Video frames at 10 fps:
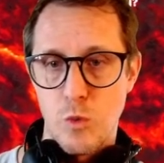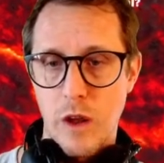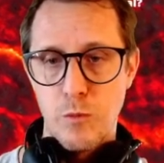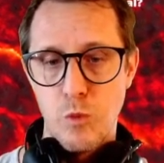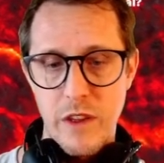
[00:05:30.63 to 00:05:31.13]

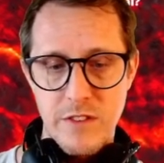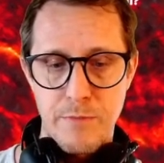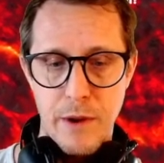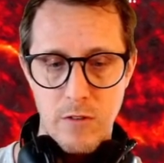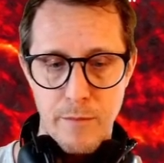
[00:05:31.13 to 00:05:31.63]
With
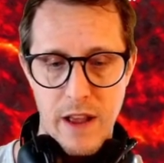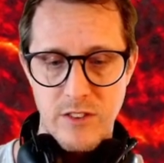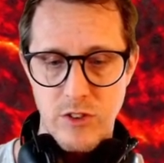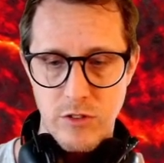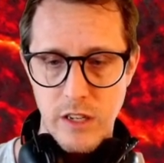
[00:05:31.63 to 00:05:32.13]
Spirit
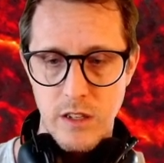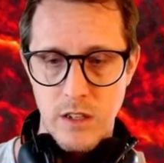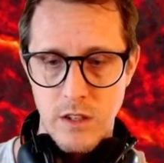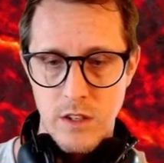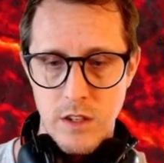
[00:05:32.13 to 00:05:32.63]
Mastery,
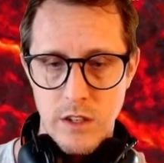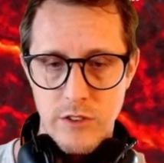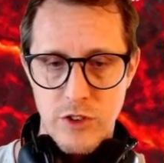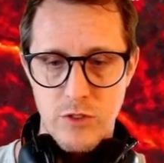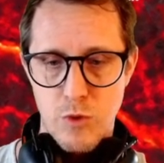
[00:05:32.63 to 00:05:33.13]

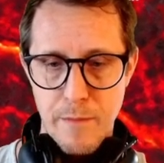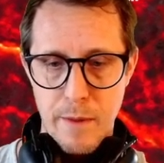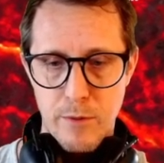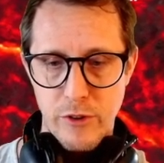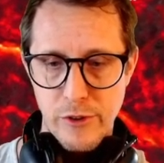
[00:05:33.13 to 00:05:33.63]
just
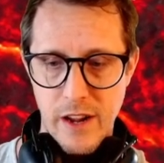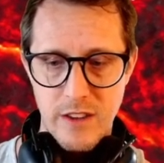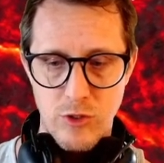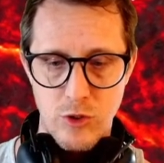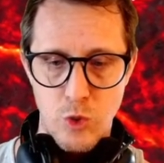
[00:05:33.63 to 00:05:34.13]
remember you
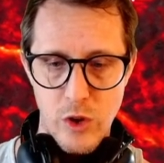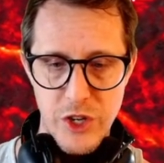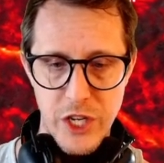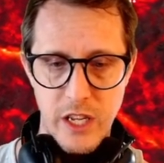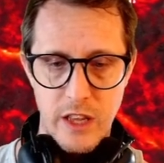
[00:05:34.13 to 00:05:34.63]
guys are squishy